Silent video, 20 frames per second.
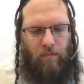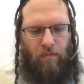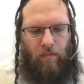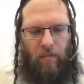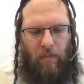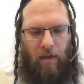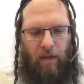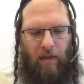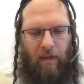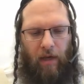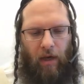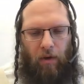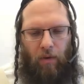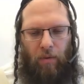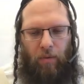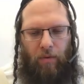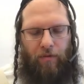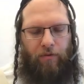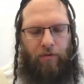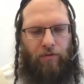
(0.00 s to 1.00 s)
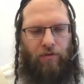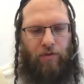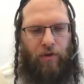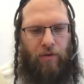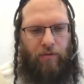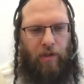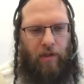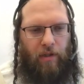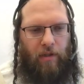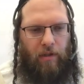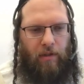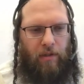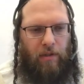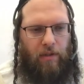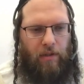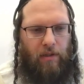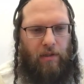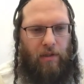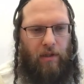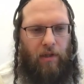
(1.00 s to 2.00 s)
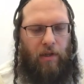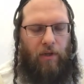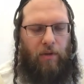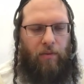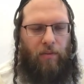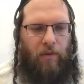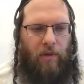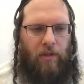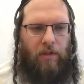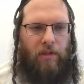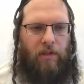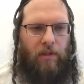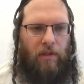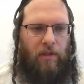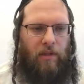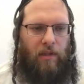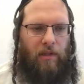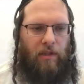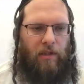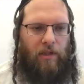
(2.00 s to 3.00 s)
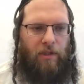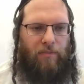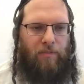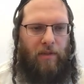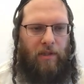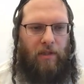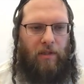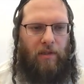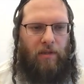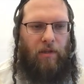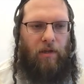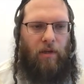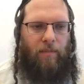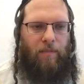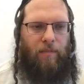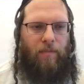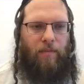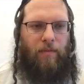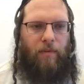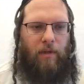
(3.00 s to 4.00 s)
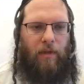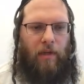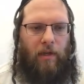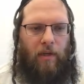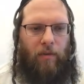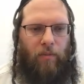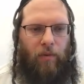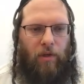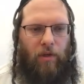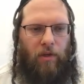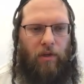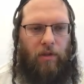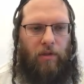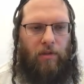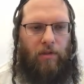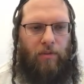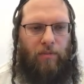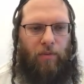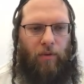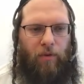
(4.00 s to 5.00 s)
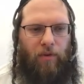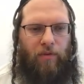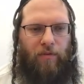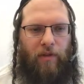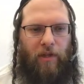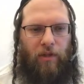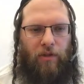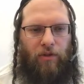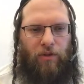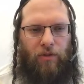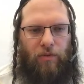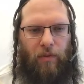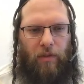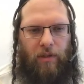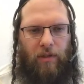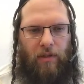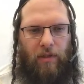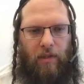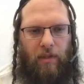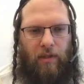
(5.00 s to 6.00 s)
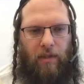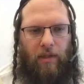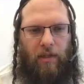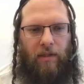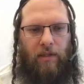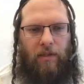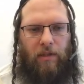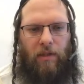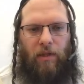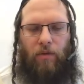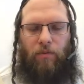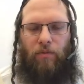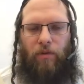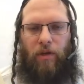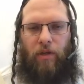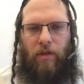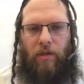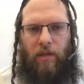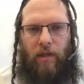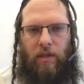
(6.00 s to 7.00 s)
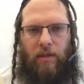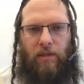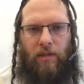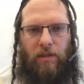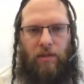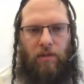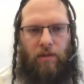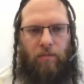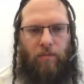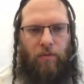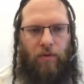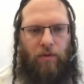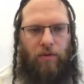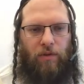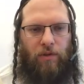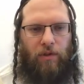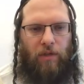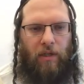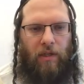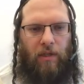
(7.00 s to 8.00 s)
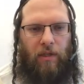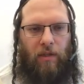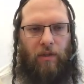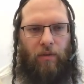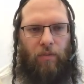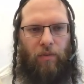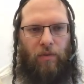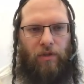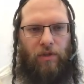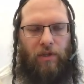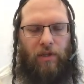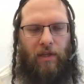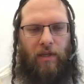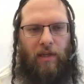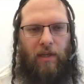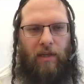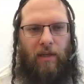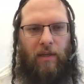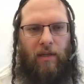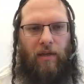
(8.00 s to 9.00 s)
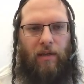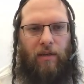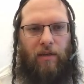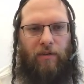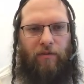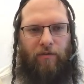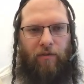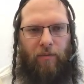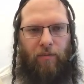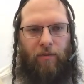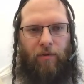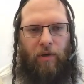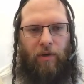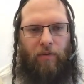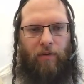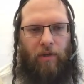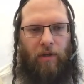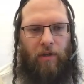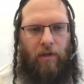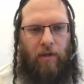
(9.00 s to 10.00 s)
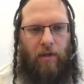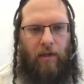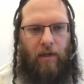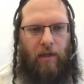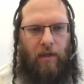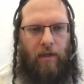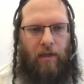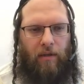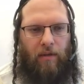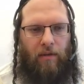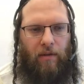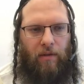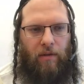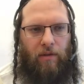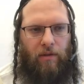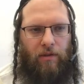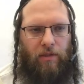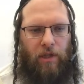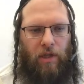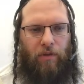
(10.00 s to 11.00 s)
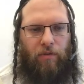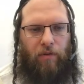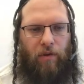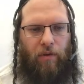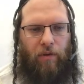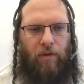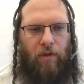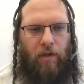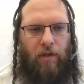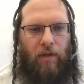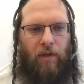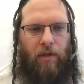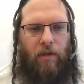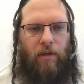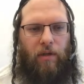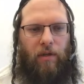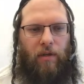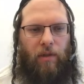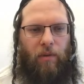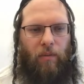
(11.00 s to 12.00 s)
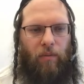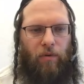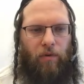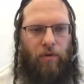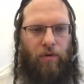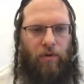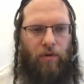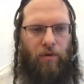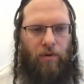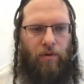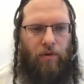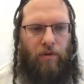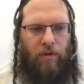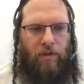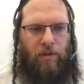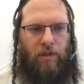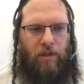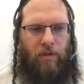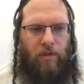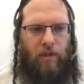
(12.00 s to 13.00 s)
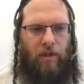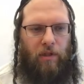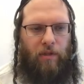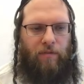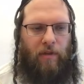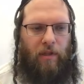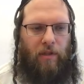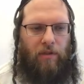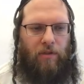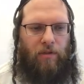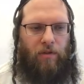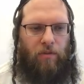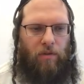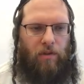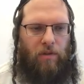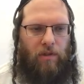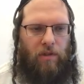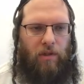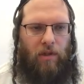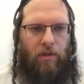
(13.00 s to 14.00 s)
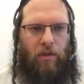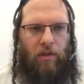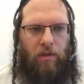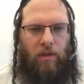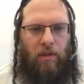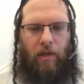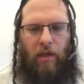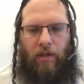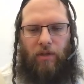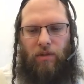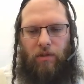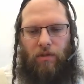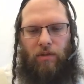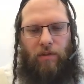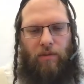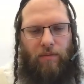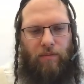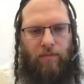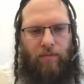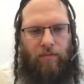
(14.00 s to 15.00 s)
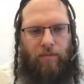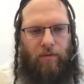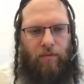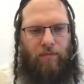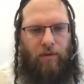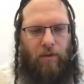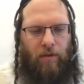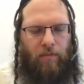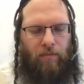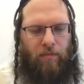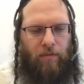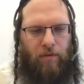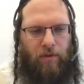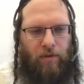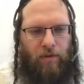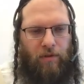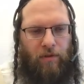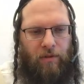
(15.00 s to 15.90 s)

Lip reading: And now, if you try running this, we can see that it split it up, and we got both the values 20 and 18 out recognized as numbers, and then there was the February and the January that were considered invalid tokens. They're not actually proper numbers.